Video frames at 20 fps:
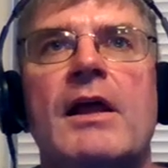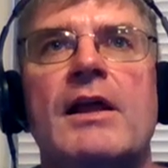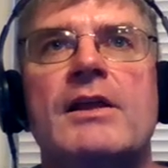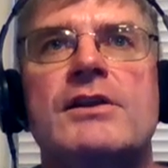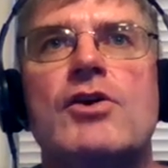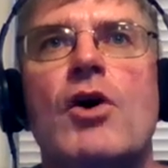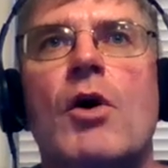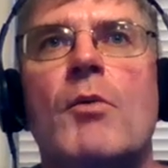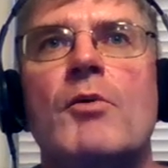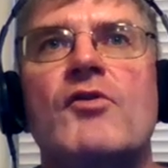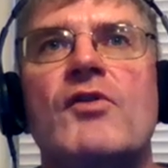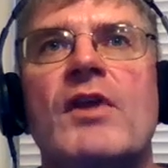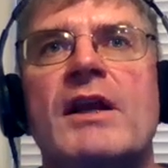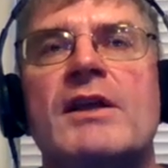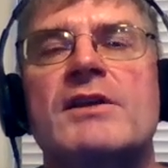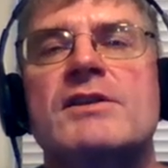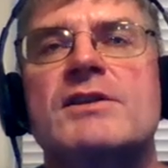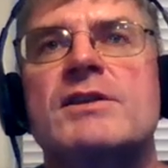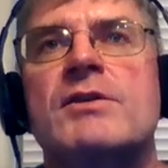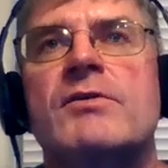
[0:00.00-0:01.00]
it's almost
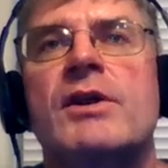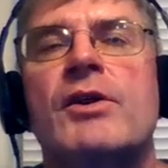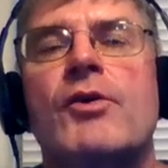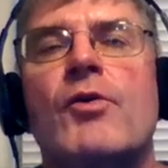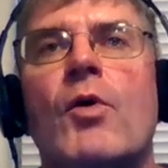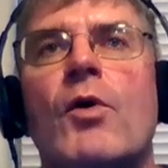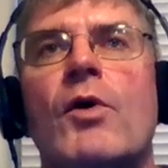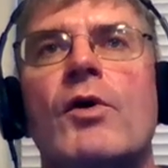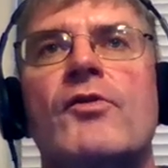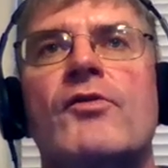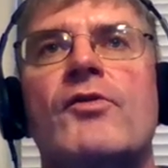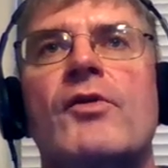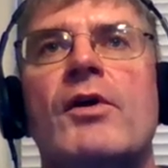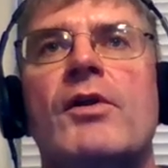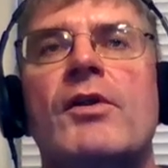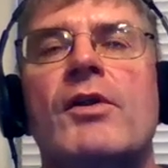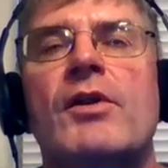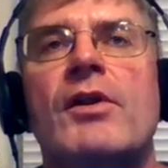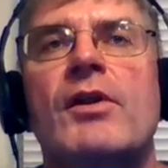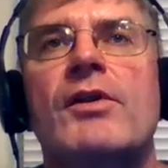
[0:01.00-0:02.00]
like it's steering towards
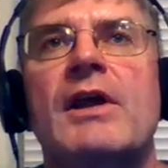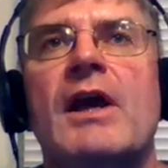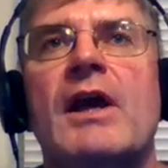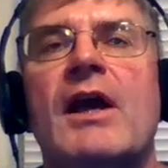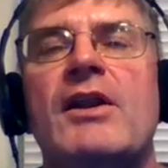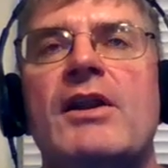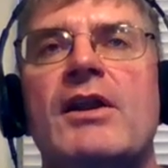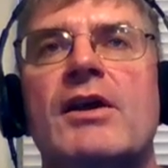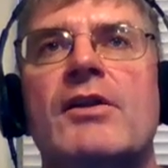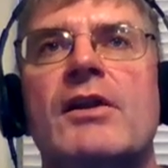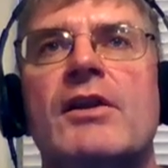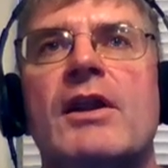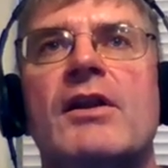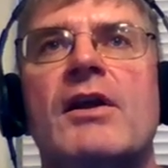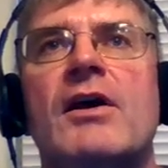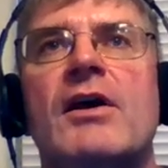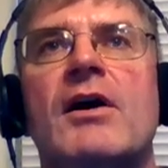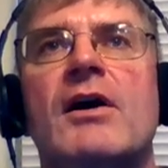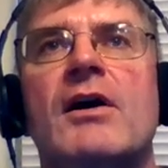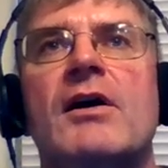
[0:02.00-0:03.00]
the idea that
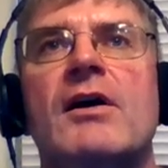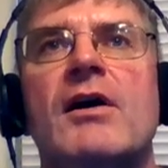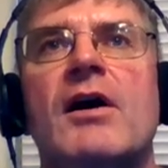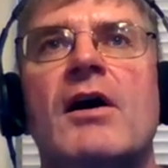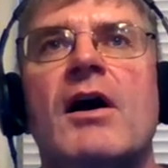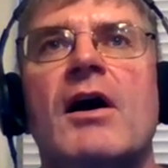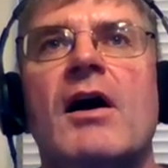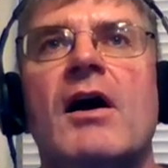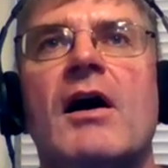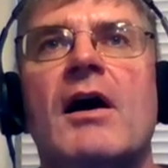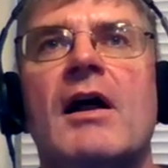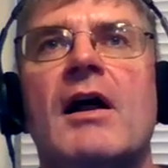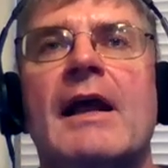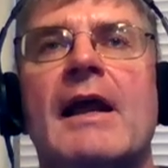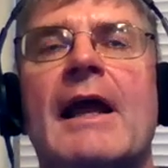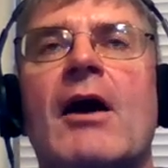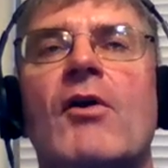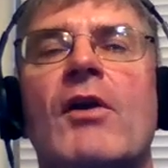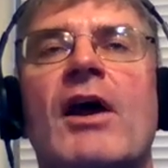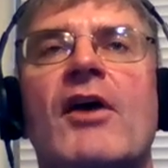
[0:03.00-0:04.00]
an
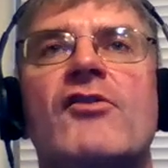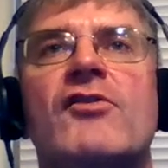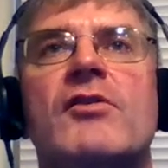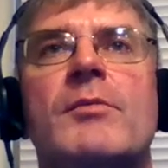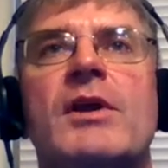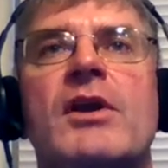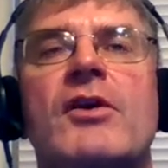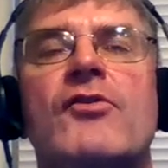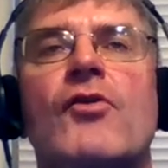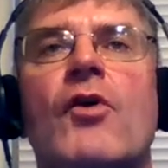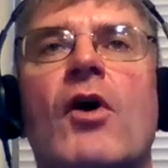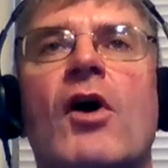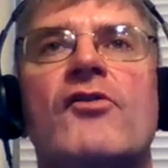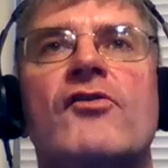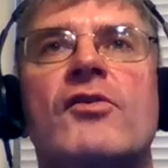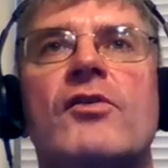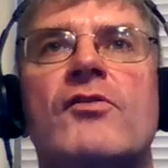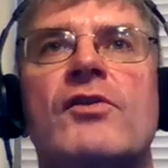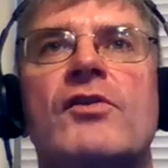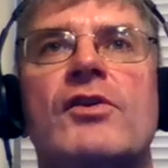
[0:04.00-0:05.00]
account has to be
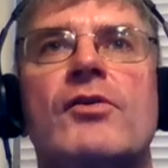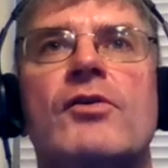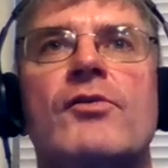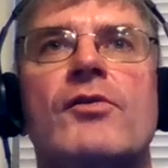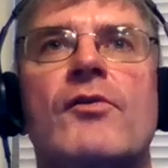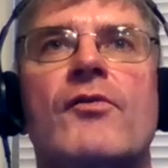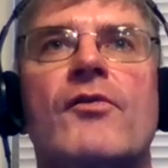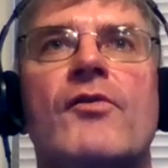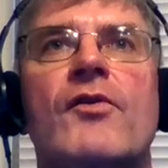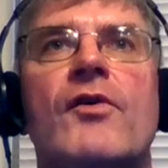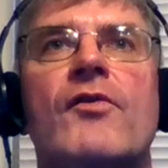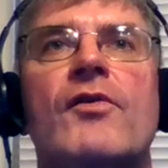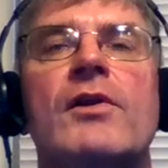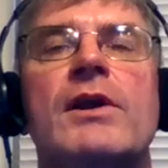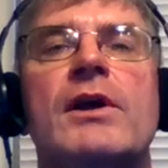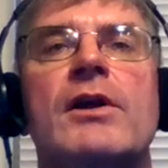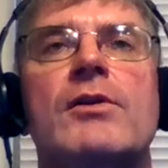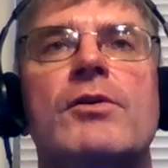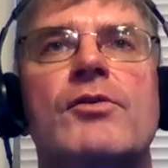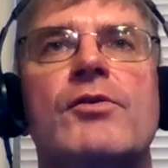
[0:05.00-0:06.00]
exhaustive in terms of
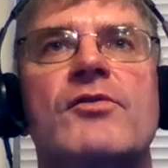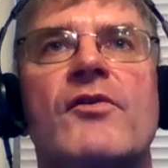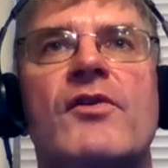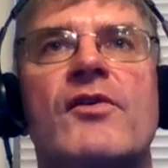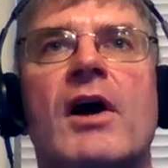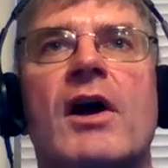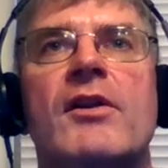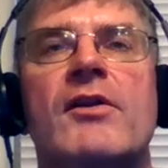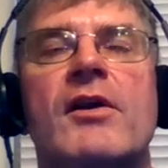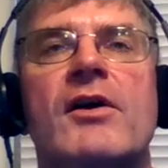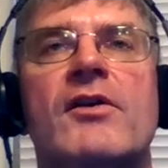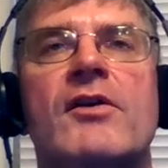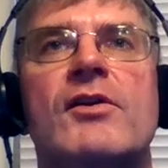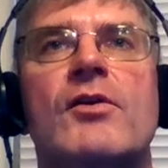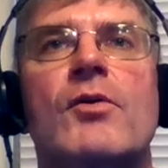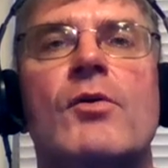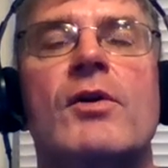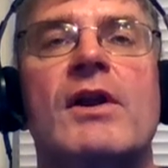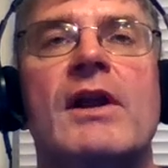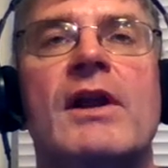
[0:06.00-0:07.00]
fully inclusive context
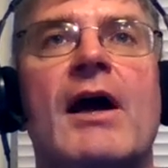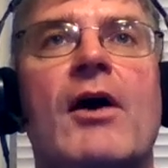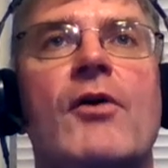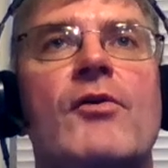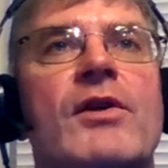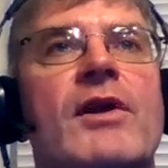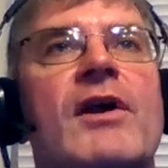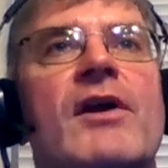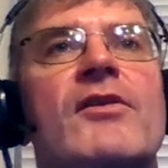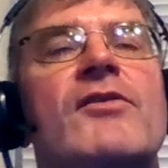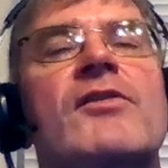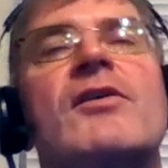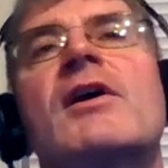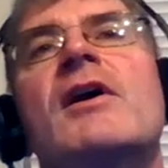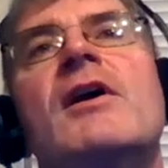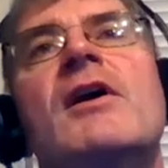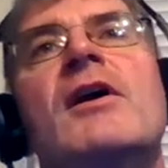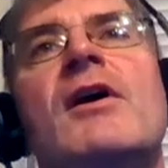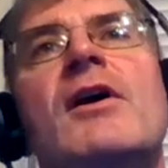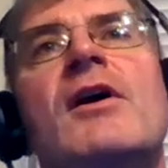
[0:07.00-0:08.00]
in order to count as
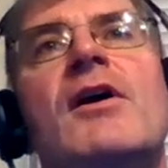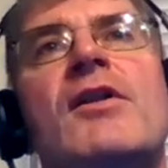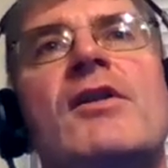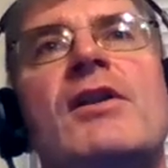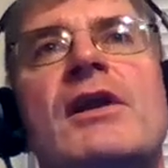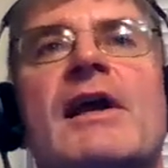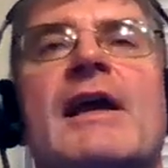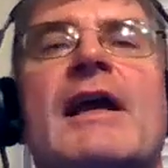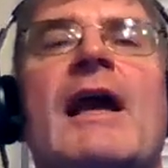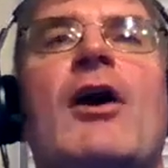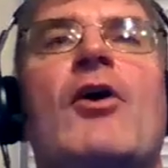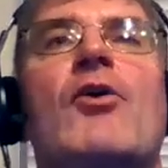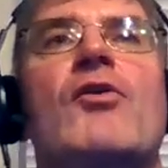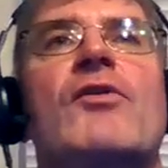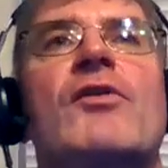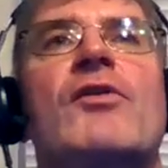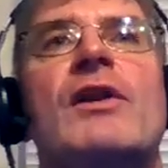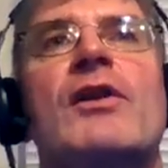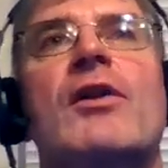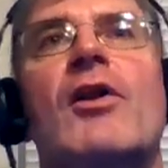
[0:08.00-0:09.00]
the
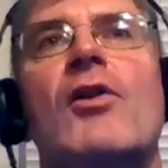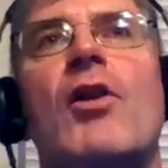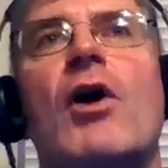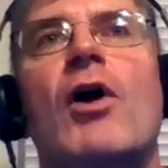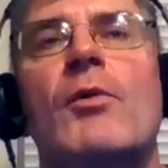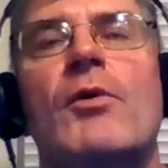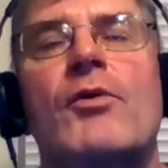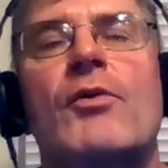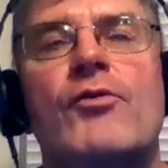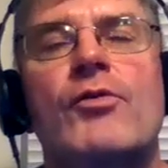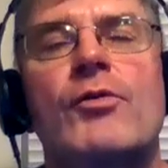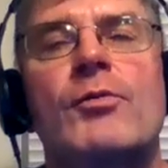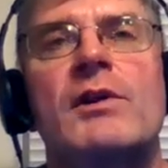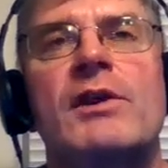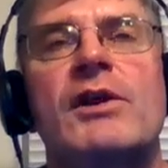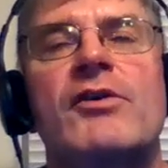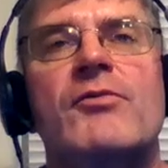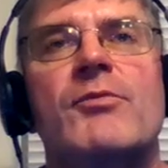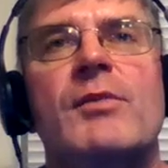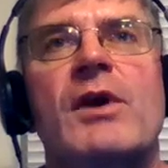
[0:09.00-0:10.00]
account that, along with true
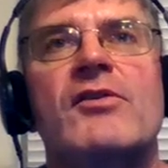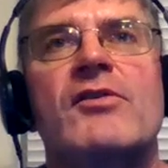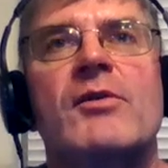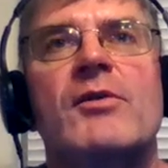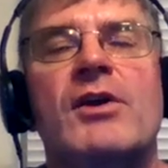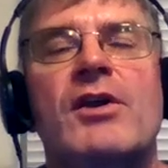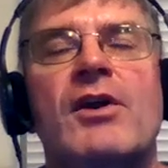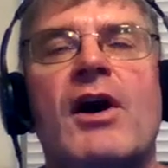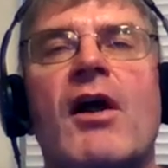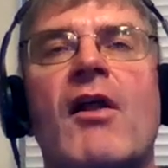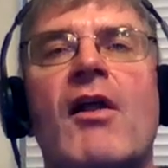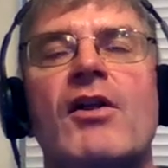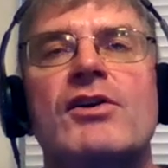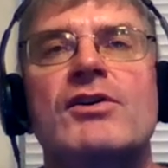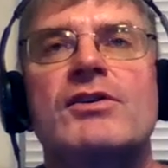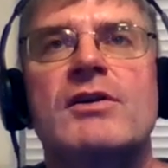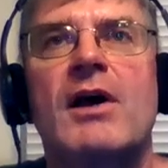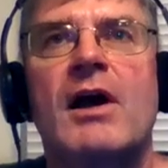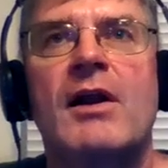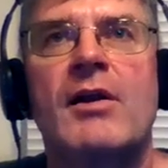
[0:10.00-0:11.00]
belief, makes something
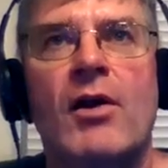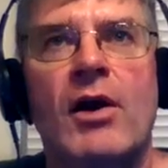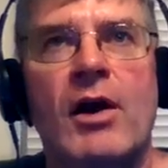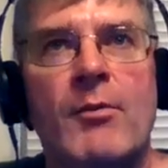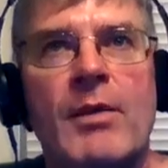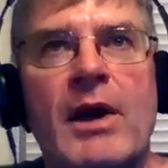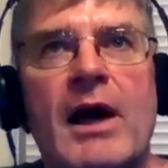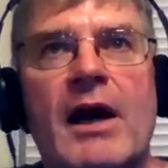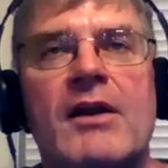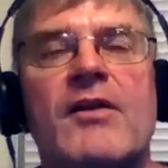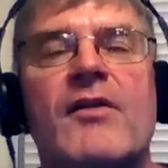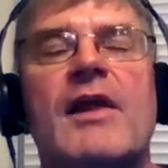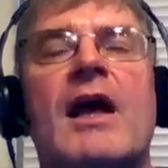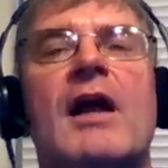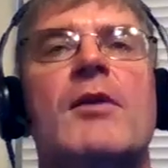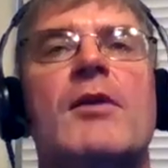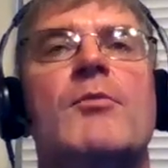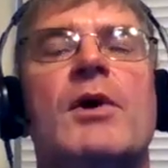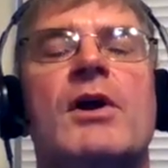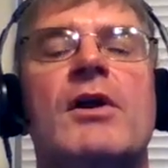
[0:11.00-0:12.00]
knowledge. And I'll come back to
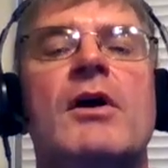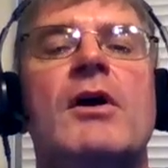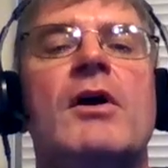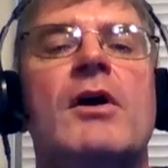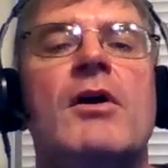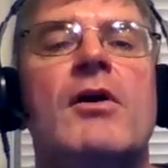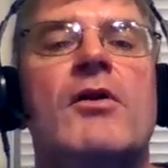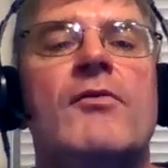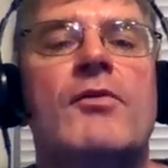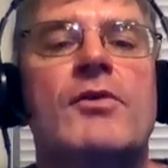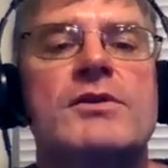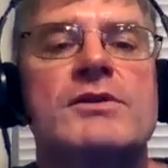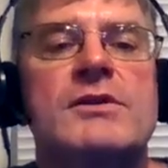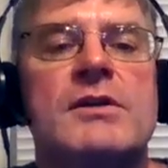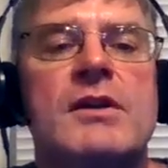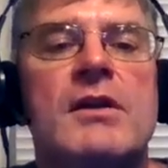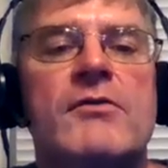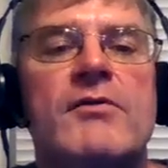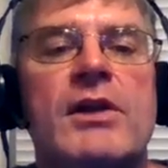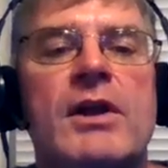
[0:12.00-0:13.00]
that. But first,
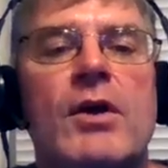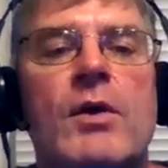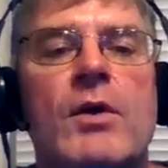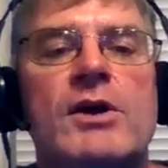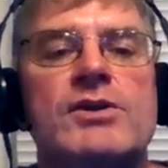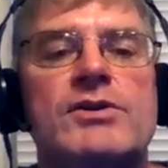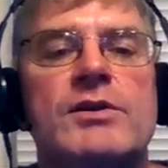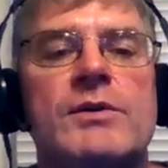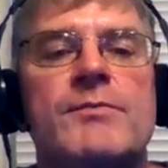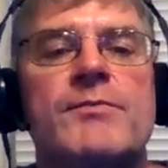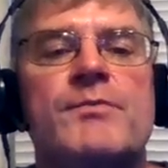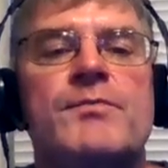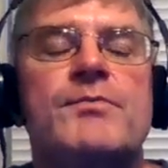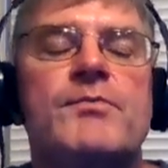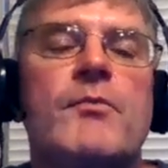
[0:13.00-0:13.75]
an intervening question.